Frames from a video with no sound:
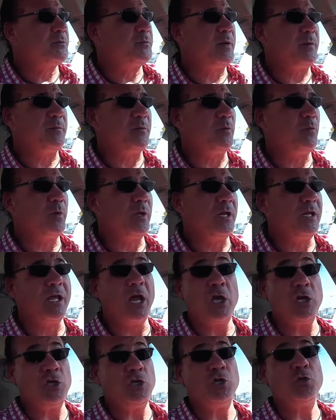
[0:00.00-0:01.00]
people will
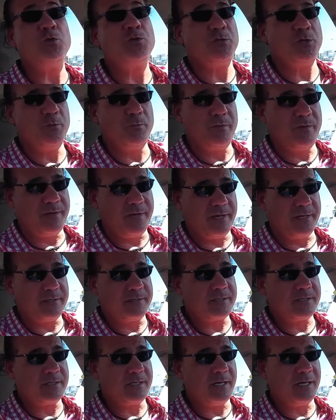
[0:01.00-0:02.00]
YouTube
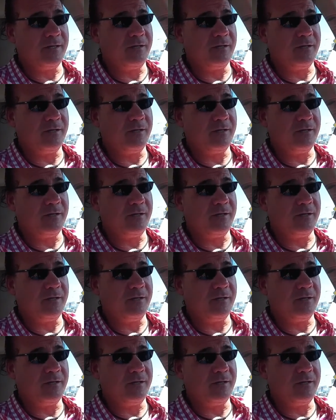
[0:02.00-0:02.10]
things